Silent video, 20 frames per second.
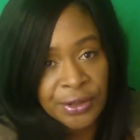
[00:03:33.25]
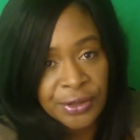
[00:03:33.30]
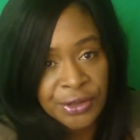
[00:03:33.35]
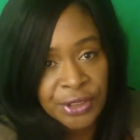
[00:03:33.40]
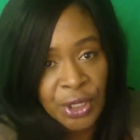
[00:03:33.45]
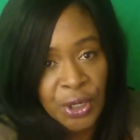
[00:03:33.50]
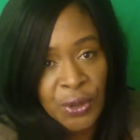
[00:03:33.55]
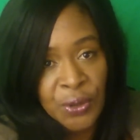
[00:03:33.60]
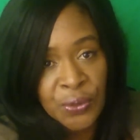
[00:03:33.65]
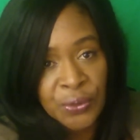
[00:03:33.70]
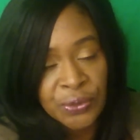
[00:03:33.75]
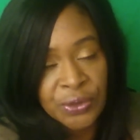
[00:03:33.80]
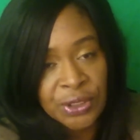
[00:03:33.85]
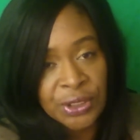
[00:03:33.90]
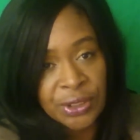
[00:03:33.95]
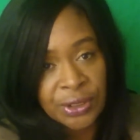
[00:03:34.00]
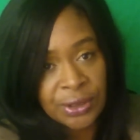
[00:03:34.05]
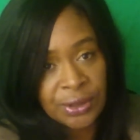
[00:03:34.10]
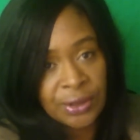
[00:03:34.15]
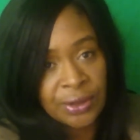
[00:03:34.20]
Don't
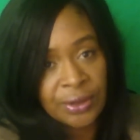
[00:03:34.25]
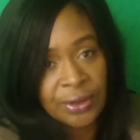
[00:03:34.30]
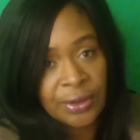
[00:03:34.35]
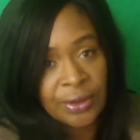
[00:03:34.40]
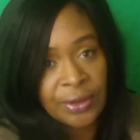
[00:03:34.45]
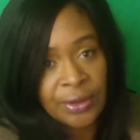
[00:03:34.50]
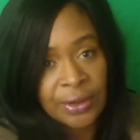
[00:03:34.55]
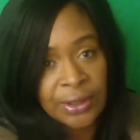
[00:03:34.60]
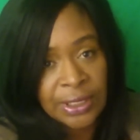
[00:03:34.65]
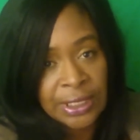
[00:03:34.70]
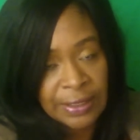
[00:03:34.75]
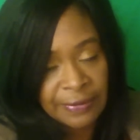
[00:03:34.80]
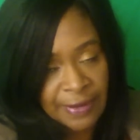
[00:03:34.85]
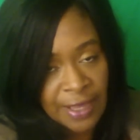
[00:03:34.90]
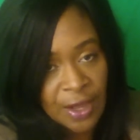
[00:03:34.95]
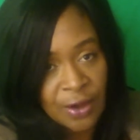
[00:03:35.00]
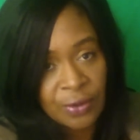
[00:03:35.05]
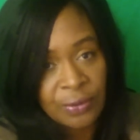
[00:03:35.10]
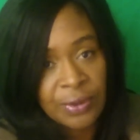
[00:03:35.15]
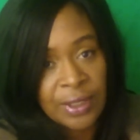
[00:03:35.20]
give
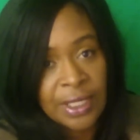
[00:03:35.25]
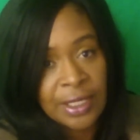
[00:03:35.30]
out